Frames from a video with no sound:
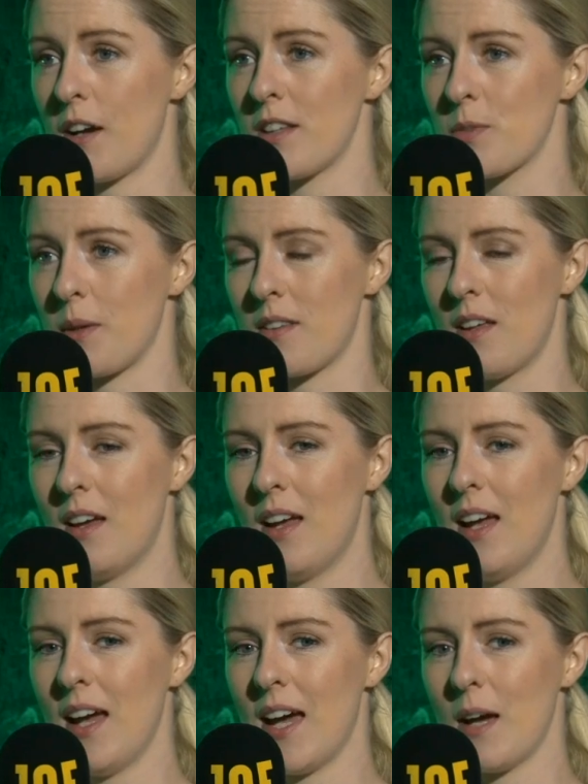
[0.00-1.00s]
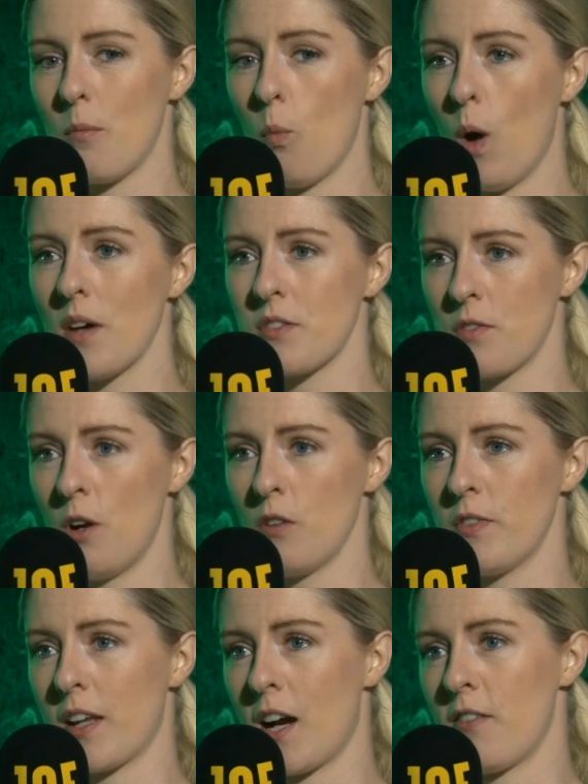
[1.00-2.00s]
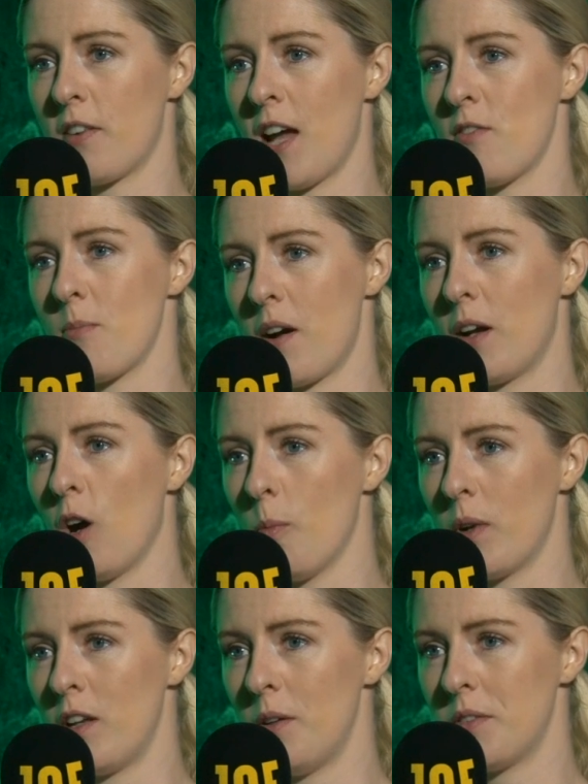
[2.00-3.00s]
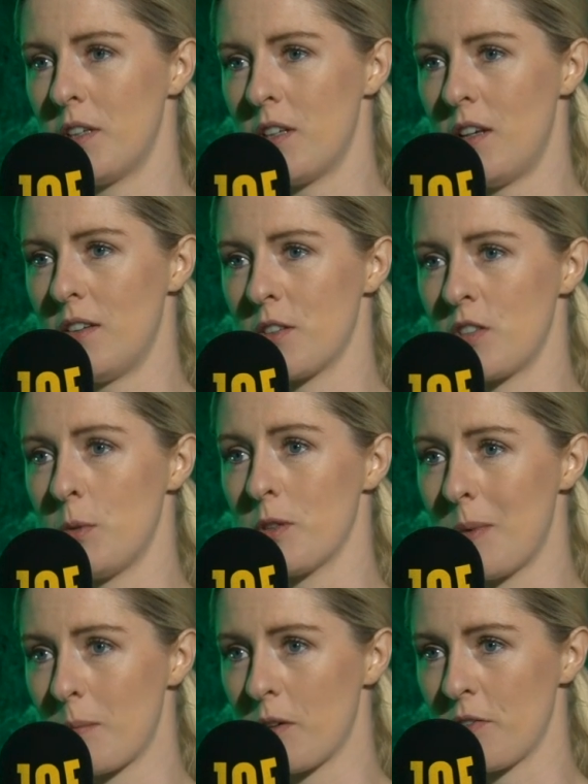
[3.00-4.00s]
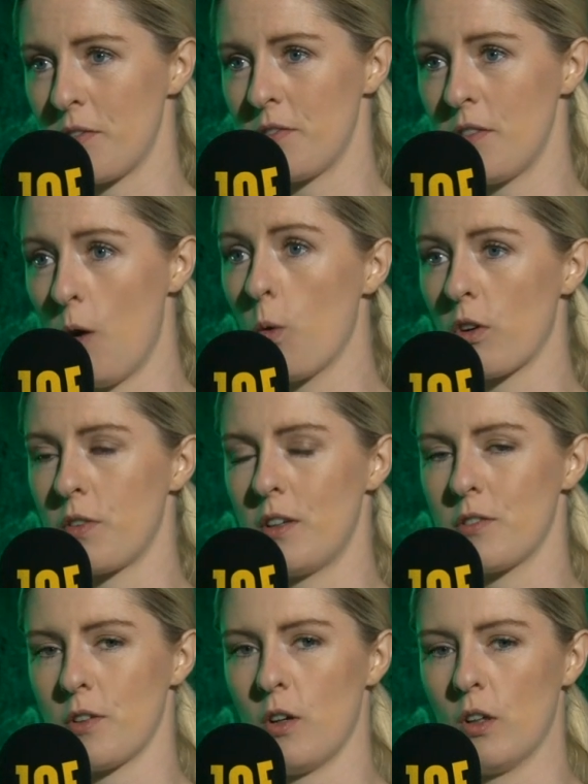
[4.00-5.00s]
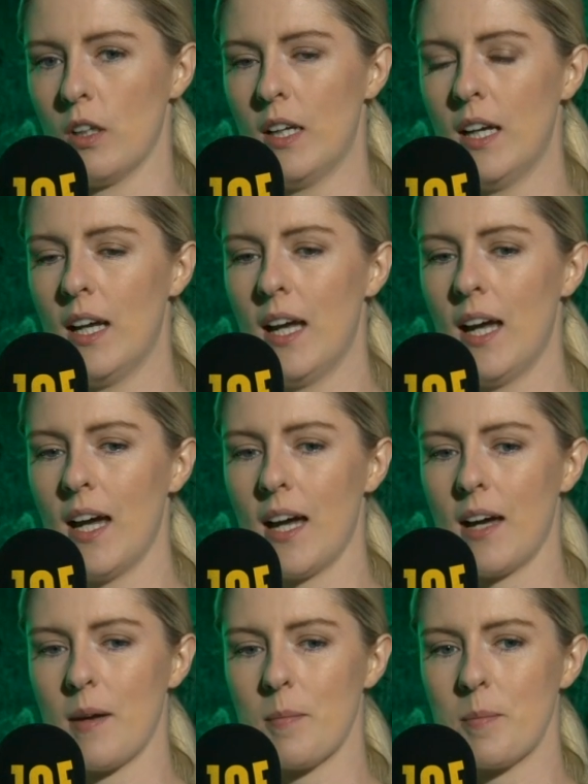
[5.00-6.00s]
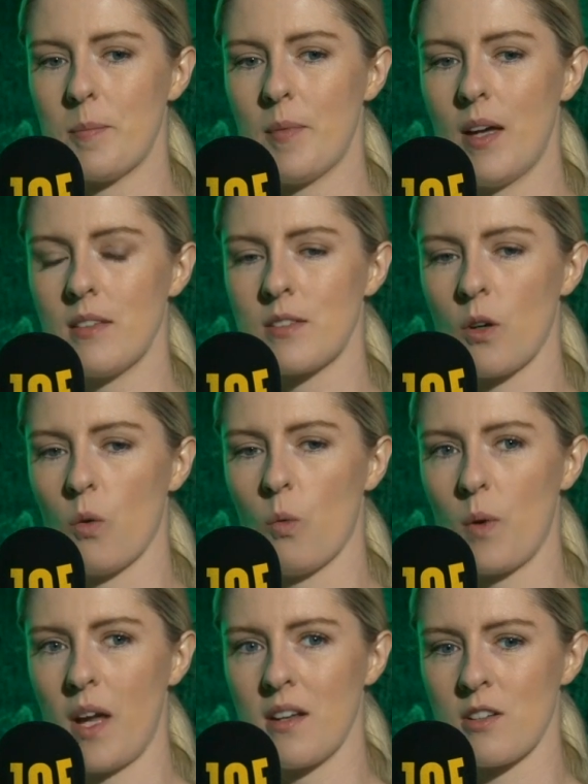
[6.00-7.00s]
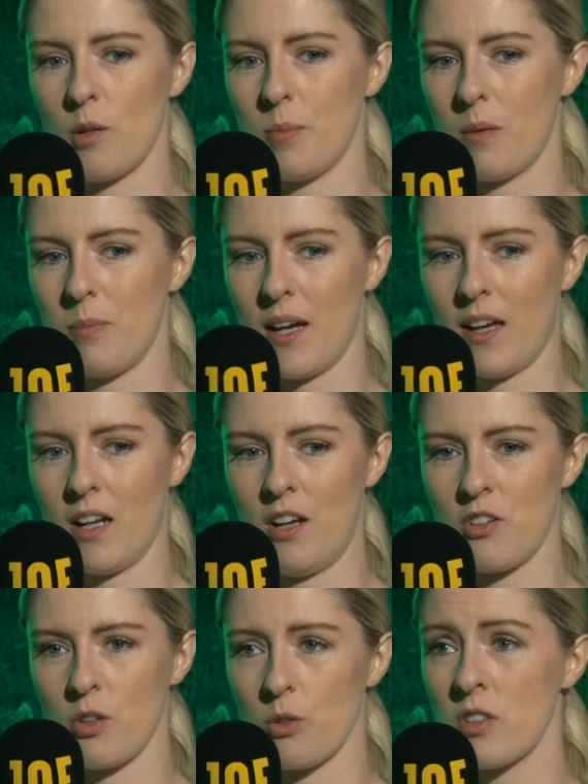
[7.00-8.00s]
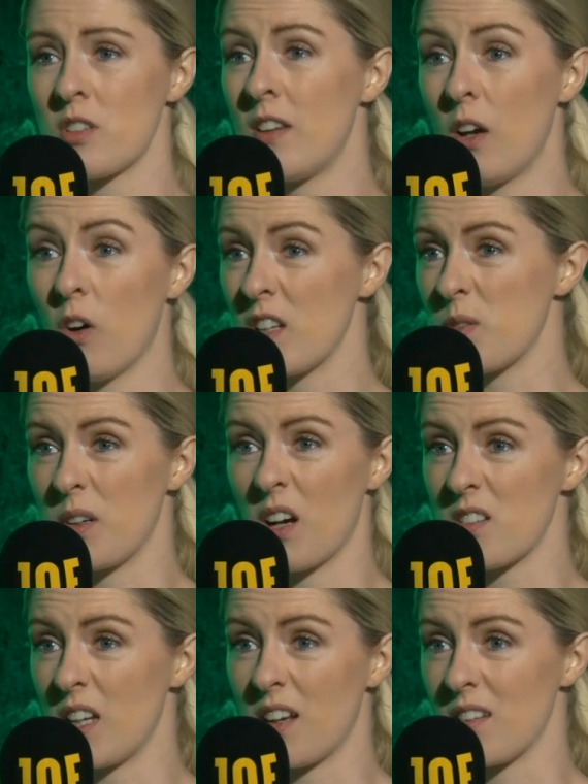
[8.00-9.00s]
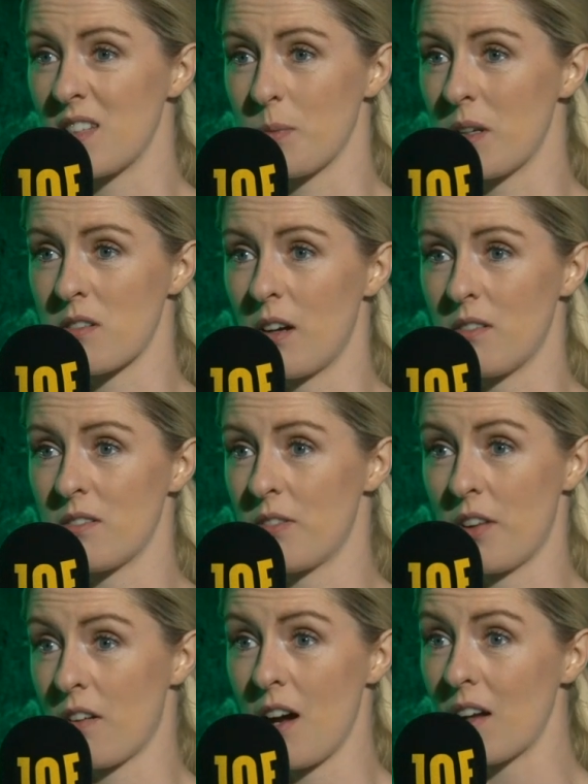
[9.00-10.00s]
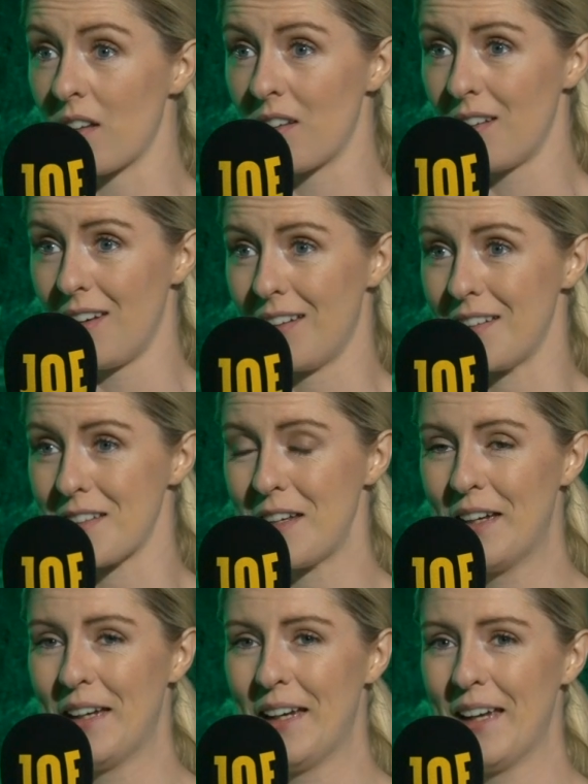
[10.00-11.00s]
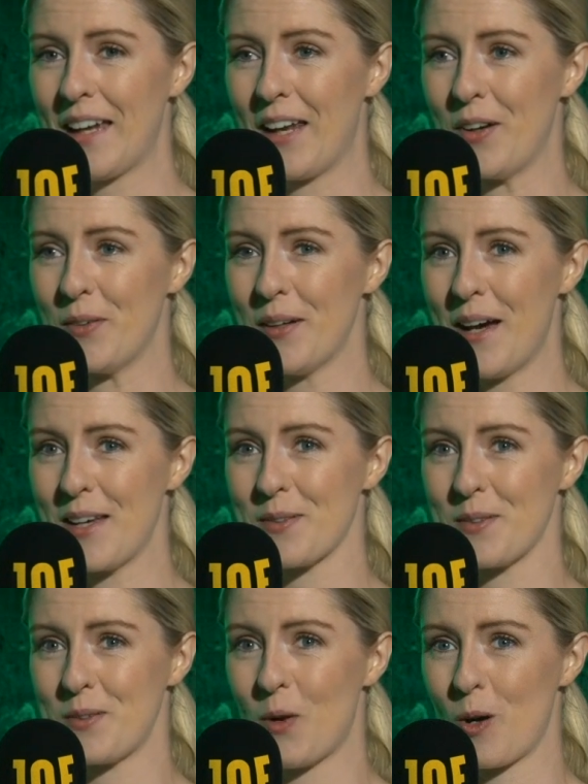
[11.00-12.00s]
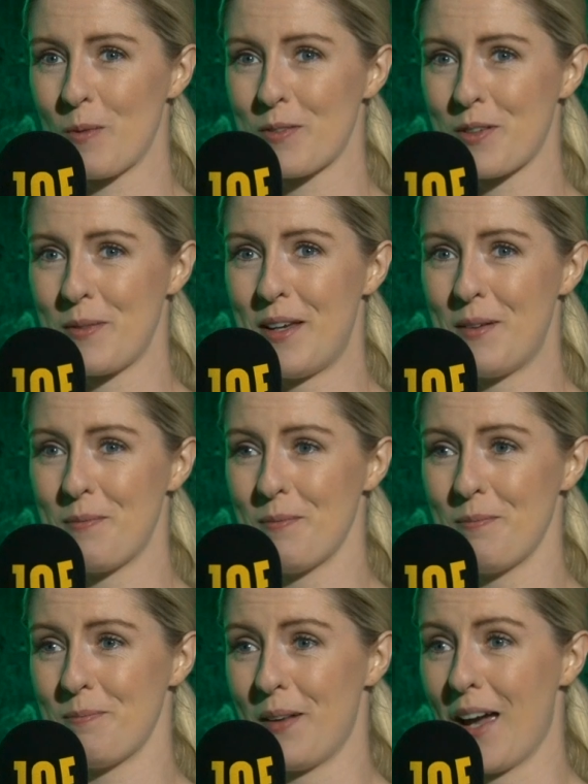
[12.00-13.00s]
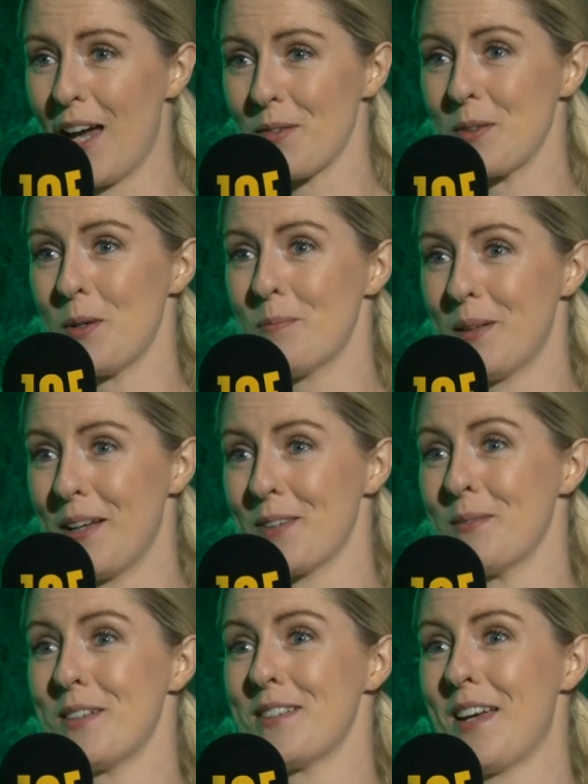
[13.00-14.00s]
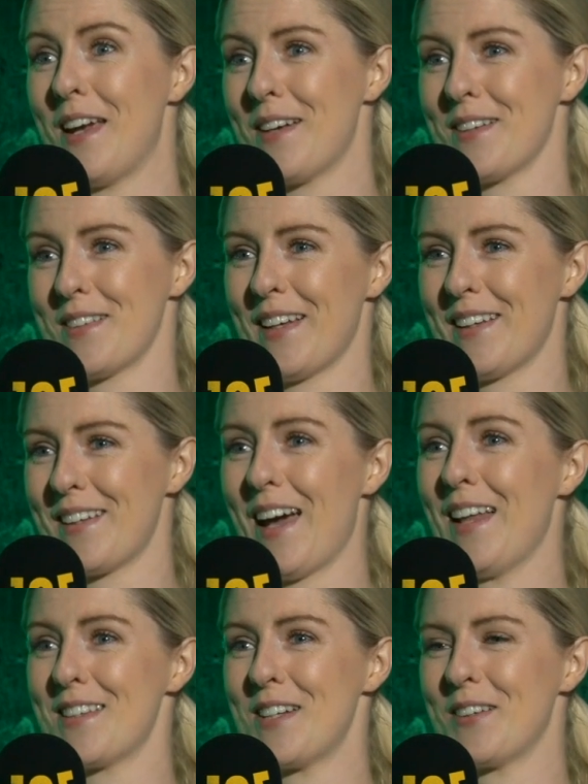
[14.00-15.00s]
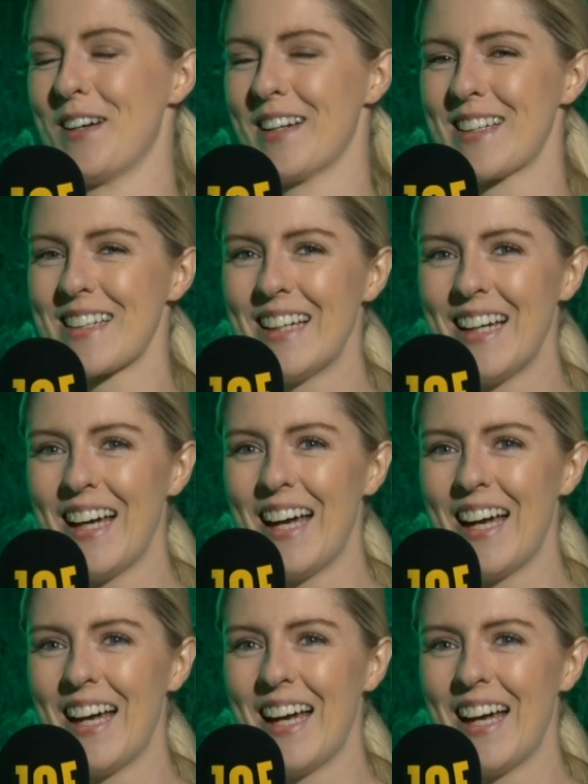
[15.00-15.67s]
friends with um, was involved in the Kevin Barry Cumann in UCD so okay. she was a member of Ógra Fianna Fáil um, so we ended up on Pat Kenny's show just in the audience. We got tickets and yeah. went around for the crack. Right. And, you know, as was normal for me, my hand went up and I had something to say because I can't stay quiet.